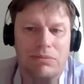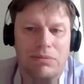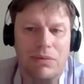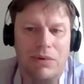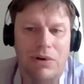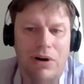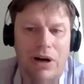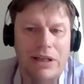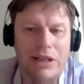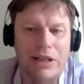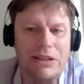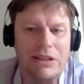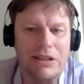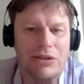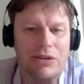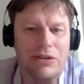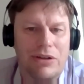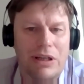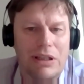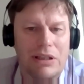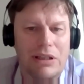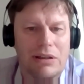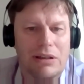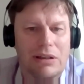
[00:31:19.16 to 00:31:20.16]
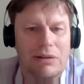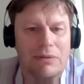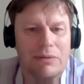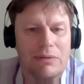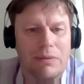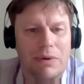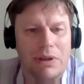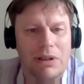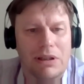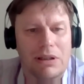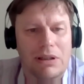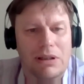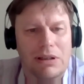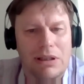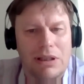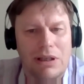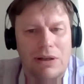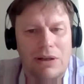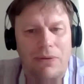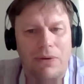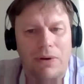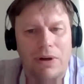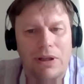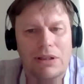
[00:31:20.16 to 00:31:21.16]
rising trend what
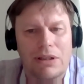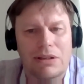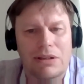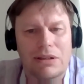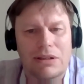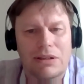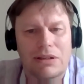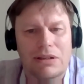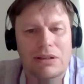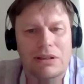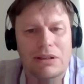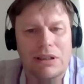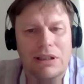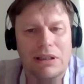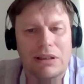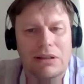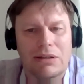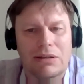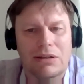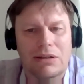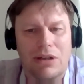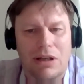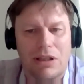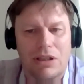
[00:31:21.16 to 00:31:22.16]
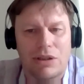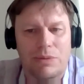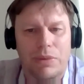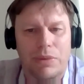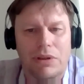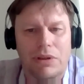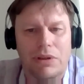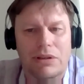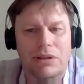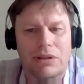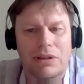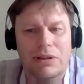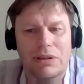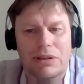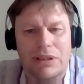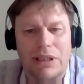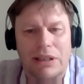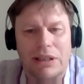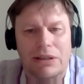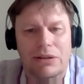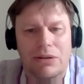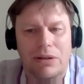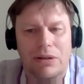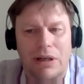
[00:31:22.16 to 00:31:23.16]
influences the transport
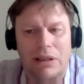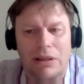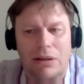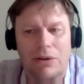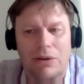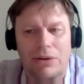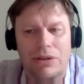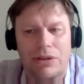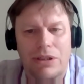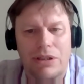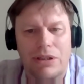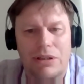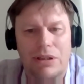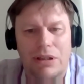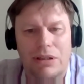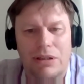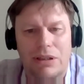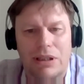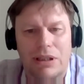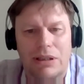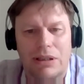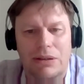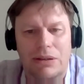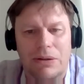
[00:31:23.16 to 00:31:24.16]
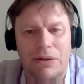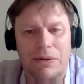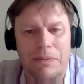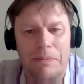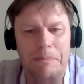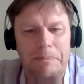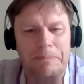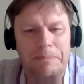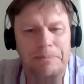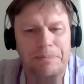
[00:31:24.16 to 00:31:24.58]
sector and logistics sector.